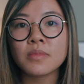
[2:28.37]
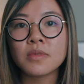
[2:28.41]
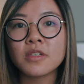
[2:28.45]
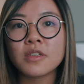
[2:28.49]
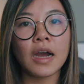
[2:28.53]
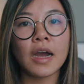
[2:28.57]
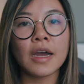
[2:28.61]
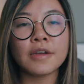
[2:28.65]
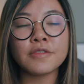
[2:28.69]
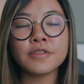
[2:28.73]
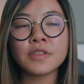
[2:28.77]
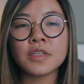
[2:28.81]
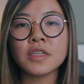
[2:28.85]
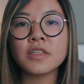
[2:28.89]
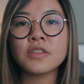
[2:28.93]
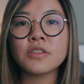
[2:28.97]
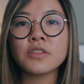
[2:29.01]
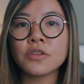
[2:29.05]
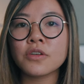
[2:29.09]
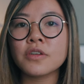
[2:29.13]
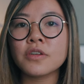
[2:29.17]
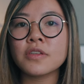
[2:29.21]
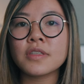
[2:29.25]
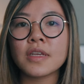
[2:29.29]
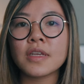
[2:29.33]
I've since
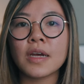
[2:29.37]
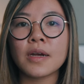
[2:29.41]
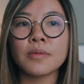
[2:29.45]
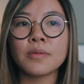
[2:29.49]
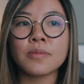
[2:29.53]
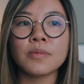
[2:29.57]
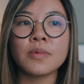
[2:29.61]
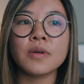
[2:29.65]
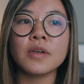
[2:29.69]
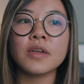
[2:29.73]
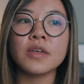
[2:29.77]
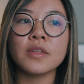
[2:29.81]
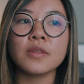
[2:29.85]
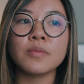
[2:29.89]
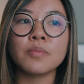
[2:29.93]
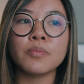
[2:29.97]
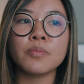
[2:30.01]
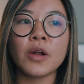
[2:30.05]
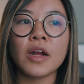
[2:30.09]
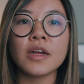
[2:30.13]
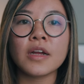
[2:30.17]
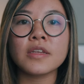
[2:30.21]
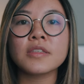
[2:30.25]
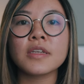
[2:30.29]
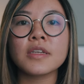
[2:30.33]
learned that with
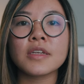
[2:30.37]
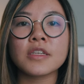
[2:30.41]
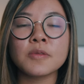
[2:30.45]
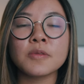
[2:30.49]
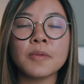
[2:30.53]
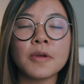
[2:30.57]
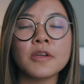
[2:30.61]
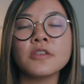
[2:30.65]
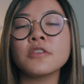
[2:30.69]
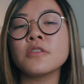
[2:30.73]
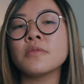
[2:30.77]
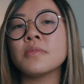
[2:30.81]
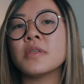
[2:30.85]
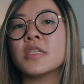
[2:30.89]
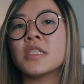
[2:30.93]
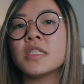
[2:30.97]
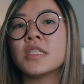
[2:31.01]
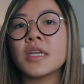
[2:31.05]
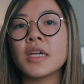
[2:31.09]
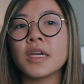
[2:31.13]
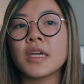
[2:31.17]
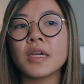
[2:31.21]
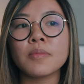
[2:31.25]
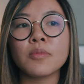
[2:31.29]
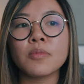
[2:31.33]
brands like Sponsor Me
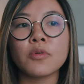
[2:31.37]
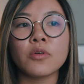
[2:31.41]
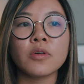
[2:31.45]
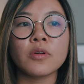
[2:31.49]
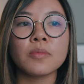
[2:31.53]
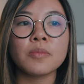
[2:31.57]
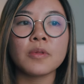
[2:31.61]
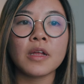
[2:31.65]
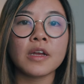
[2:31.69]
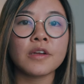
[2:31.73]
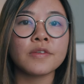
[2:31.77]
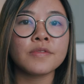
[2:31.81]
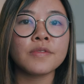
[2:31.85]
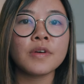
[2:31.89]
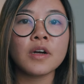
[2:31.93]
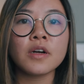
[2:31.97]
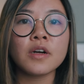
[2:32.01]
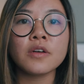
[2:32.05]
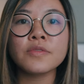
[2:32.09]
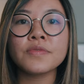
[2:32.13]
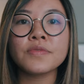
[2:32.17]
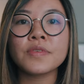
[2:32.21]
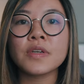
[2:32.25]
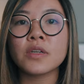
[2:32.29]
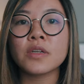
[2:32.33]
Tape or Black
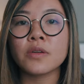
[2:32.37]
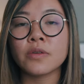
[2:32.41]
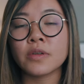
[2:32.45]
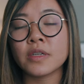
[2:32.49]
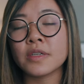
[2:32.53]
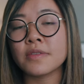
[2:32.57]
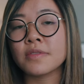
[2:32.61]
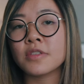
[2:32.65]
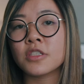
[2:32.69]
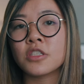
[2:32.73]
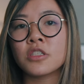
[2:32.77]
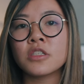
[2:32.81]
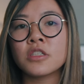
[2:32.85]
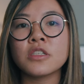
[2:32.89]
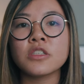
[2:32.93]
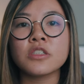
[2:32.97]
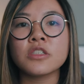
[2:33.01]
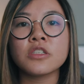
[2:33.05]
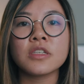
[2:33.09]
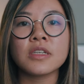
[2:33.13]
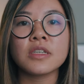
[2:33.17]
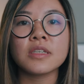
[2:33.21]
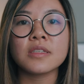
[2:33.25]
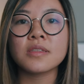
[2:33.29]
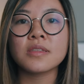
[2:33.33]
Velvet or even Cheat
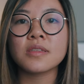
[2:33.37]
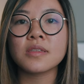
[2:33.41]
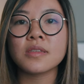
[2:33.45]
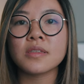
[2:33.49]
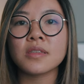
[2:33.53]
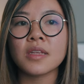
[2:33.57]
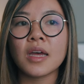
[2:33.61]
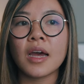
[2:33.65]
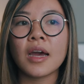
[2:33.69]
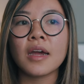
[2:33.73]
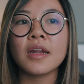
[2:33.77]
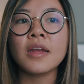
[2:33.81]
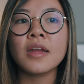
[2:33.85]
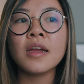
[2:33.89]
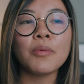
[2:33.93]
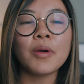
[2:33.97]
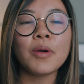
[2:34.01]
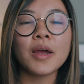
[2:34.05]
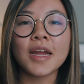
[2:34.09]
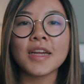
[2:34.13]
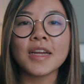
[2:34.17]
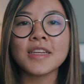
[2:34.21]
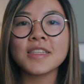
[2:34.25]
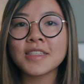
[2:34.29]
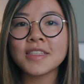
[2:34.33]
Sheets, that
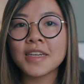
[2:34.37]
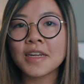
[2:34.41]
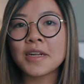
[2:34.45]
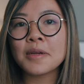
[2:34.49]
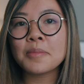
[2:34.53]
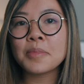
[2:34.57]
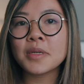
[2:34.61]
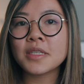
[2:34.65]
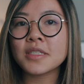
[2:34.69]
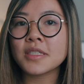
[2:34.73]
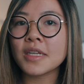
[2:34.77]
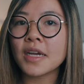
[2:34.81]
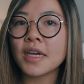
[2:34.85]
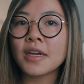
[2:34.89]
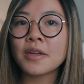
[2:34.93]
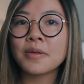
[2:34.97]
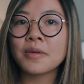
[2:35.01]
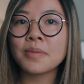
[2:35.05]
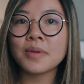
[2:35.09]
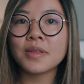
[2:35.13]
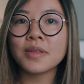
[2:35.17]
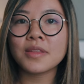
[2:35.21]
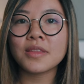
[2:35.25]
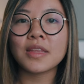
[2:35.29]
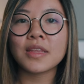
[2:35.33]
when I set up a deck
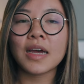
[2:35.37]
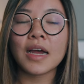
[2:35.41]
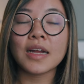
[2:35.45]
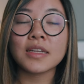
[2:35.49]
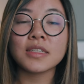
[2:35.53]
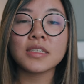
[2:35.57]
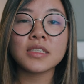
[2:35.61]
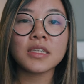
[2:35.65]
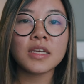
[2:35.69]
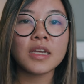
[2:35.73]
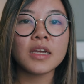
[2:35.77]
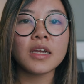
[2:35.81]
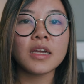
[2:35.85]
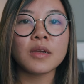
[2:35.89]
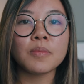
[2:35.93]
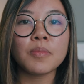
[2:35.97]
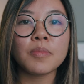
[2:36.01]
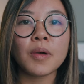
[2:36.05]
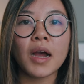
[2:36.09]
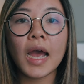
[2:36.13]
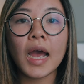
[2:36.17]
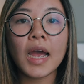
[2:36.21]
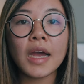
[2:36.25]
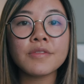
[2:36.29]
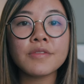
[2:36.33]
with that tape,
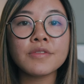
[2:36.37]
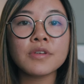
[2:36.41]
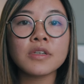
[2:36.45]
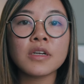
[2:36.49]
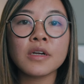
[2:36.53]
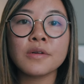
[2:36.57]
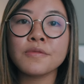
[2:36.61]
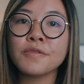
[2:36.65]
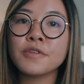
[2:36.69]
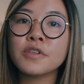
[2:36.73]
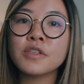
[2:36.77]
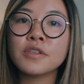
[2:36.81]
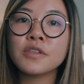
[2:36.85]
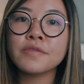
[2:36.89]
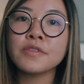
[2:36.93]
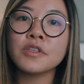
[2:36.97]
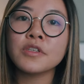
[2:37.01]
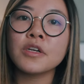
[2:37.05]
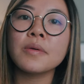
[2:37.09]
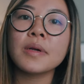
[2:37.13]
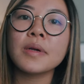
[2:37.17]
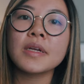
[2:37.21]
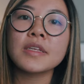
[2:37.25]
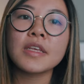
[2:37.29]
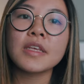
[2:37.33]
I have the comfort of
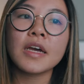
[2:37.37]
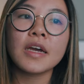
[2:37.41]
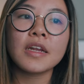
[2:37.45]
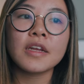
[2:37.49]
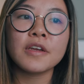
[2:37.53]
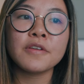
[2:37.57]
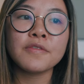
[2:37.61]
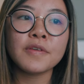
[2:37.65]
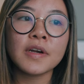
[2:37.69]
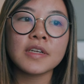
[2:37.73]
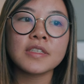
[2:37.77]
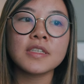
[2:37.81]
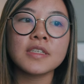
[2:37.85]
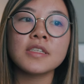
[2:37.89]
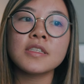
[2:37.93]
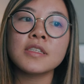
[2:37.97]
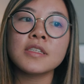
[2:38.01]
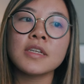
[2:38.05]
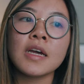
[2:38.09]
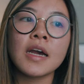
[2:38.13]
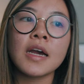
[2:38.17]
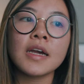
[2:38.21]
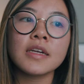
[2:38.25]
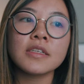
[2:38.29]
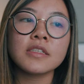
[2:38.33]
knowing that if I
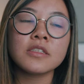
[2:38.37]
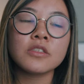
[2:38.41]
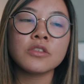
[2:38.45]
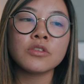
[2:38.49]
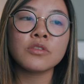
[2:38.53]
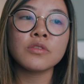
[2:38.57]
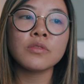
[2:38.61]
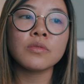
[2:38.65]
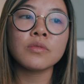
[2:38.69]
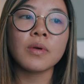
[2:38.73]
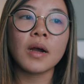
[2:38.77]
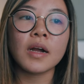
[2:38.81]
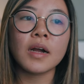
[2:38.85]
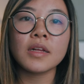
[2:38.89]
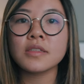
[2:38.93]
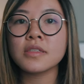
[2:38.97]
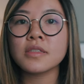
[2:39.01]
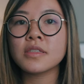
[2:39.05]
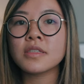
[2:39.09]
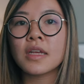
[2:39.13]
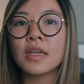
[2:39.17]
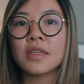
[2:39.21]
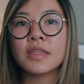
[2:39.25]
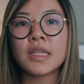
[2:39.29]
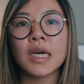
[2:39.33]
decide to
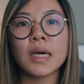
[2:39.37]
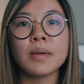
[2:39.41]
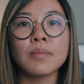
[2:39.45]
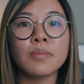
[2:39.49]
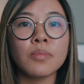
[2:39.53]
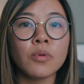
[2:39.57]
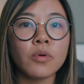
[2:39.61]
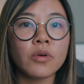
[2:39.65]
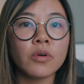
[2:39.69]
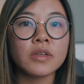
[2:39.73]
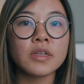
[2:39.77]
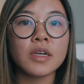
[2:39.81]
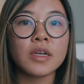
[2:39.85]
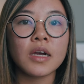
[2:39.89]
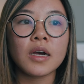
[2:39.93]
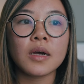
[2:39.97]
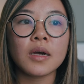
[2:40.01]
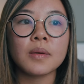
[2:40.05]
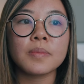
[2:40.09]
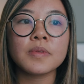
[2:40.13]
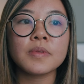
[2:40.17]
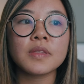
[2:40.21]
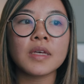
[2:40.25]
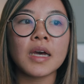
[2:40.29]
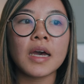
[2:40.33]
unset that board
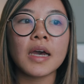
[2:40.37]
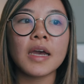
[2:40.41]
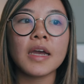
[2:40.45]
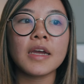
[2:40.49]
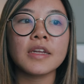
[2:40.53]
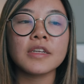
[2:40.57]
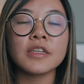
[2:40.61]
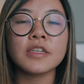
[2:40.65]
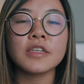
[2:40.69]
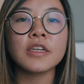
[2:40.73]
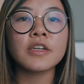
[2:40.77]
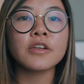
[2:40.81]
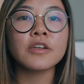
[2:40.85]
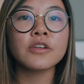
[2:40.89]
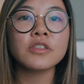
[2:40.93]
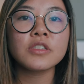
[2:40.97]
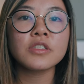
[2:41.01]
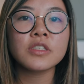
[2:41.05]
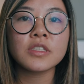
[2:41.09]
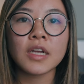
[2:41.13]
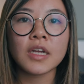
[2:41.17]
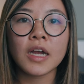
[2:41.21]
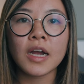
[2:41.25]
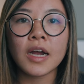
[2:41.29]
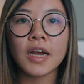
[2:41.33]
up, that in a
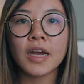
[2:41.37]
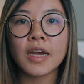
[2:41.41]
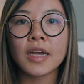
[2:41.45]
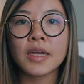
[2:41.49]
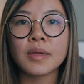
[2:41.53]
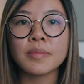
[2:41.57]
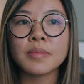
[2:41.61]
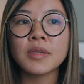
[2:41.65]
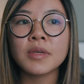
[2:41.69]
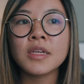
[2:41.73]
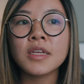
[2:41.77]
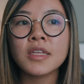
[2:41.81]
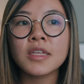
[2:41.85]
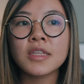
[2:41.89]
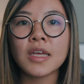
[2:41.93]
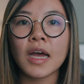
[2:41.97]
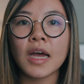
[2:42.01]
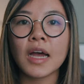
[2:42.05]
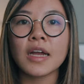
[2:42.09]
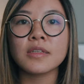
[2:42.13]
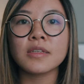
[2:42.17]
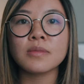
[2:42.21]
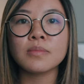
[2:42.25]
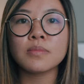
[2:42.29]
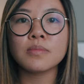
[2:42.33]
year's time,
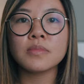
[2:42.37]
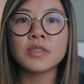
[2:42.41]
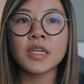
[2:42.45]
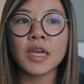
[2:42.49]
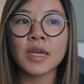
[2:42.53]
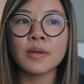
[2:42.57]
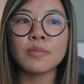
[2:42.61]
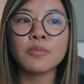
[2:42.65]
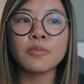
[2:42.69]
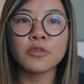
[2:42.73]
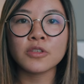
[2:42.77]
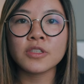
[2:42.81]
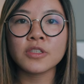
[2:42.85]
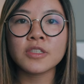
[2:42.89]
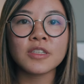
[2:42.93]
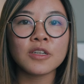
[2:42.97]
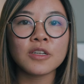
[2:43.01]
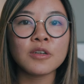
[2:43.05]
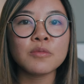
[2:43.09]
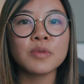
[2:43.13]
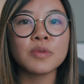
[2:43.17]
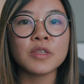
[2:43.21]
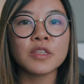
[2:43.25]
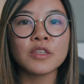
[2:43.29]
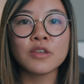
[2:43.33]
that tape will
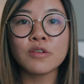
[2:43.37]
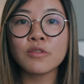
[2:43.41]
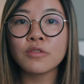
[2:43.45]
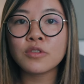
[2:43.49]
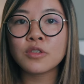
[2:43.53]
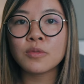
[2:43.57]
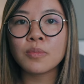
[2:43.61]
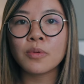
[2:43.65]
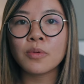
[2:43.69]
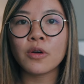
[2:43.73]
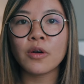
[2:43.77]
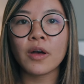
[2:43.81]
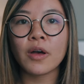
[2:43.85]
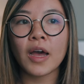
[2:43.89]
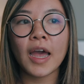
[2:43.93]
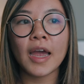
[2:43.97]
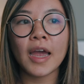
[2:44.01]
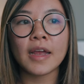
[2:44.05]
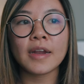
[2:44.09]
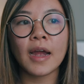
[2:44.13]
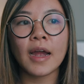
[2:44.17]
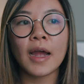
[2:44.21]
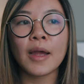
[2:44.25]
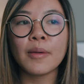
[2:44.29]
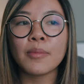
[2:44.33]
still be usable
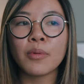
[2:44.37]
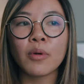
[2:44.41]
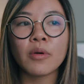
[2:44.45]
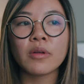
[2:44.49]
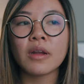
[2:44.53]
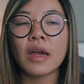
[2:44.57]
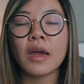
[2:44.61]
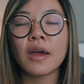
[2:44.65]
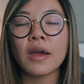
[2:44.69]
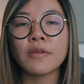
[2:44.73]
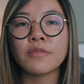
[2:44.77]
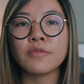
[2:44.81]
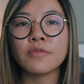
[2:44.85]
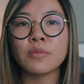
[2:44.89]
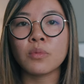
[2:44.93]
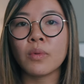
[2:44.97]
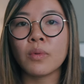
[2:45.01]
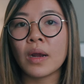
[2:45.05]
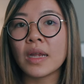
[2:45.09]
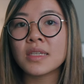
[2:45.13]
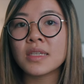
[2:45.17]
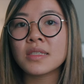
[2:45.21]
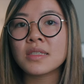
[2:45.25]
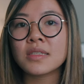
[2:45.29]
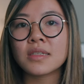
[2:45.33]
and I won't have
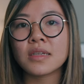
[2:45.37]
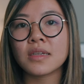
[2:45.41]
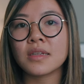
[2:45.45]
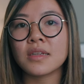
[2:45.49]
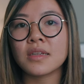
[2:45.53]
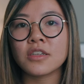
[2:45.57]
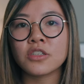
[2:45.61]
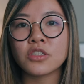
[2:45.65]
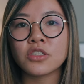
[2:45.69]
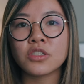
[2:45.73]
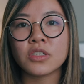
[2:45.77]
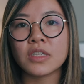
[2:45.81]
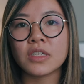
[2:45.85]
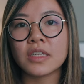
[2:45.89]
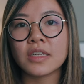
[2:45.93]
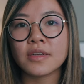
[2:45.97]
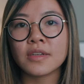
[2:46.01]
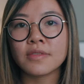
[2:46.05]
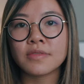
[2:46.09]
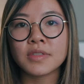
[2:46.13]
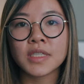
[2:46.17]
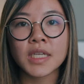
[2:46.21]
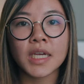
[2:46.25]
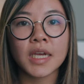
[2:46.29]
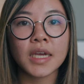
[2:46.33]
wasted a sheet
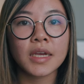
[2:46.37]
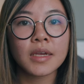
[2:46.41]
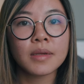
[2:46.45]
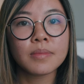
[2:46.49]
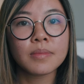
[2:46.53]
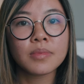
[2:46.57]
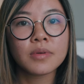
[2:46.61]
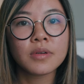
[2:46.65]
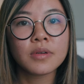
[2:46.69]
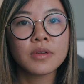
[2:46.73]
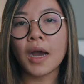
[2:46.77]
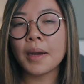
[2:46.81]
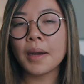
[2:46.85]
of tape.